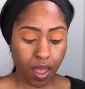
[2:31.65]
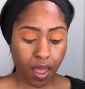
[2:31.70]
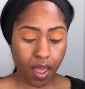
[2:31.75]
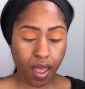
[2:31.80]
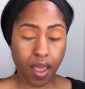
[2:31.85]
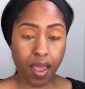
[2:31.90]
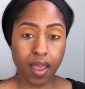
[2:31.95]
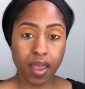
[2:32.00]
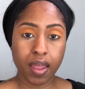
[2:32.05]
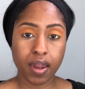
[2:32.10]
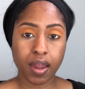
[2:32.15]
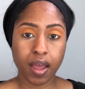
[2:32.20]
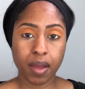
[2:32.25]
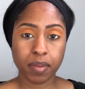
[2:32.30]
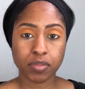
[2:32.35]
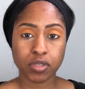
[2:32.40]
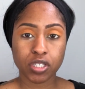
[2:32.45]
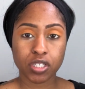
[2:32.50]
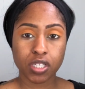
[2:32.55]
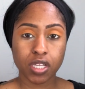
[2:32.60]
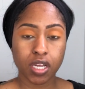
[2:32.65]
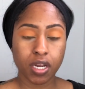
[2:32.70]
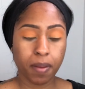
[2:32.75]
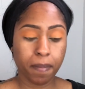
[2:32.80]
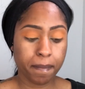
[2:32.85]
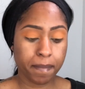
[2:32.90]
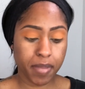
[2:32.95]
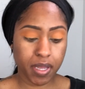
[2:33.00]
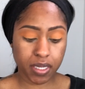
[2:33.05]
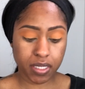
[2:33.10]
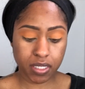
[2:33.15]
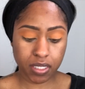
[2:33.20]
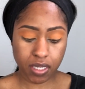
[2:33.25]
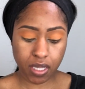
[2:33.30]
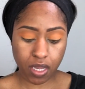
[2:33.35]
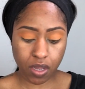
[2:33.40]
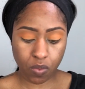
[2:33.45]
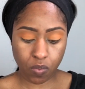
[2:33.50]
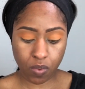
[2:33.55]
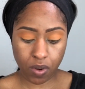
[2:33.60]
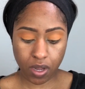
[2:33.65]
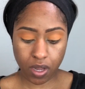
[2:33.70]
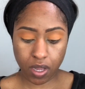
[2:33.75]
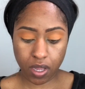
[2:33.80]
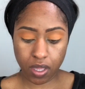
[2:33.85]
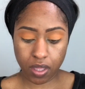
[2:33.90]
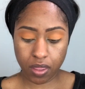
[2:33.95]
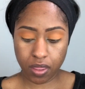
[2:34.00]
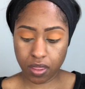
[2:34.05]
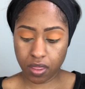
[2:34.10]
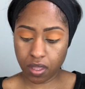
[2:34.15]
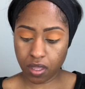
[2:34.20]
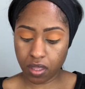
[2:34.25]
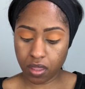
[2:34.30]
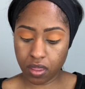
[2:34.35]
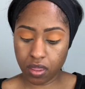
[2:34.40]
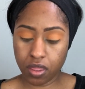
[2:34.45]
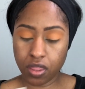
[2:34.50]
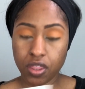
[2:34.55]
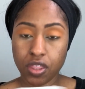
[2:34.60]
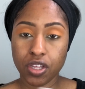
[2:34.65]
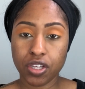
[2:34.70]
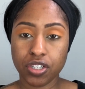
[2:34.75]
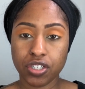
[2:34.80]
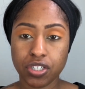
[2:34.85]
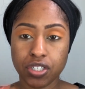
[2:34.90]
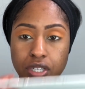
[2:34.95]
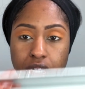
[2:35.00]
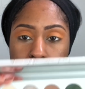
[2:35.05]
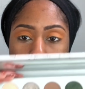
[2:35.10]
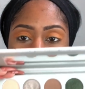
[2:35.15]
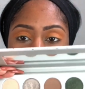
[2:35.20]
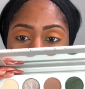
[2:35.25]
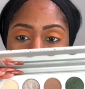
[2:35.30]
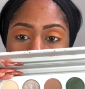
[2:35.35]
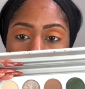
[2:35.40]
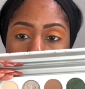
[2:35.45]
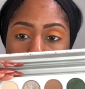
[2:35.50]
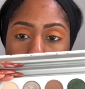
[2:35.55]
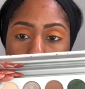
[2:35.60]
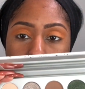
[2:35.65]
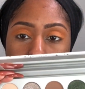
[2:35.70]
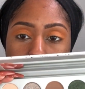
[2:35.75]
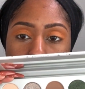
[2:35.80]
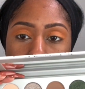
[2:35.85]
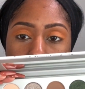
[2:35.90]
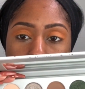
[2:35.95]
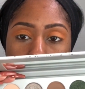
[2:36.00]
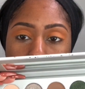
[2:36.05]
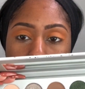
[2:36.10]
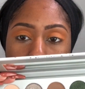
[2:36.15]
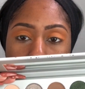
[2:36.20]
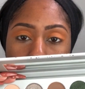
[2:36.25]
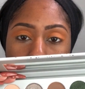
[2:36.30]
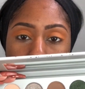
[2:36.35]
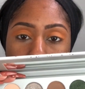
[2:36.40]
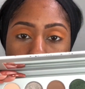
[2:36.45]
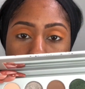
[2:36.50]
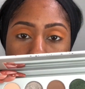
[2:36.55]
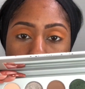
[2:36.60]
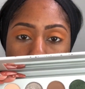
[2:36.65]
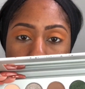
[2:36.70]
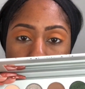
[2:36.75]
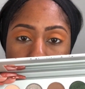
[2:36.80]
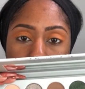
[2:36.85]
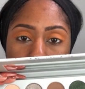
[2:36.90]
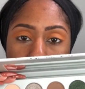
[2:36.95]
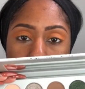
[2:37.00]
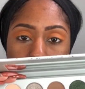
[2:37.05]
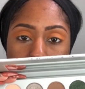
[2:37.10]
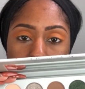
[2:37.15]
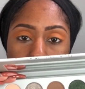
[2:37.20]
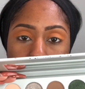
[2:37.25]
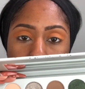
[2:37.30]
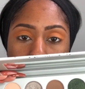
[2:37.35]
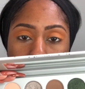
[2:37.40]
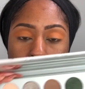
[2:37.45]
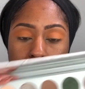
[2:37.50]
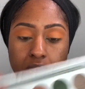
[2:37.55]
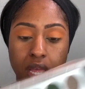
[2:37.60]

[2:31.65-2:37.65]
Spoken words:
and I'm just gonna mix it with this shade right here called Potion,